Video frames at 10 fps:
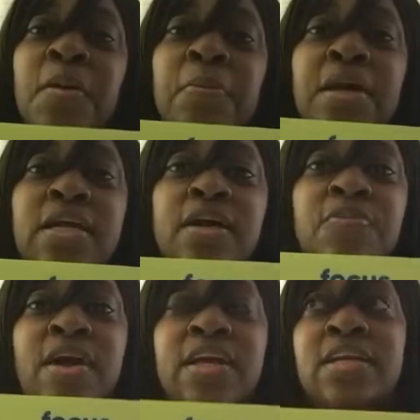but yeah,
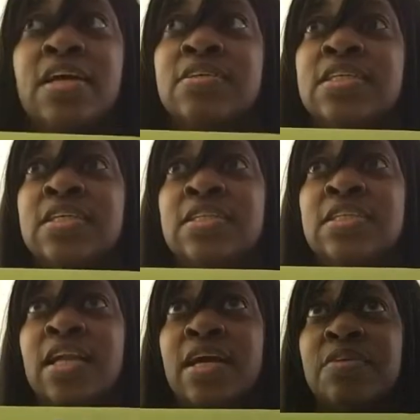right now, and
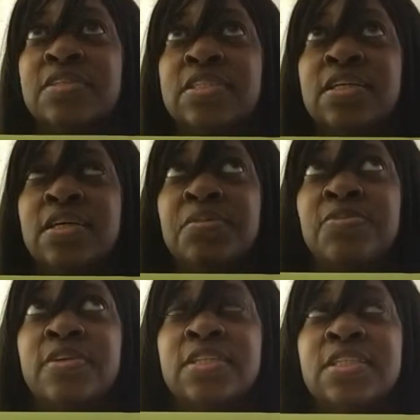like I was saying
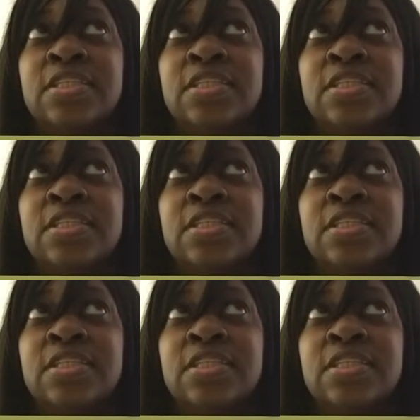before,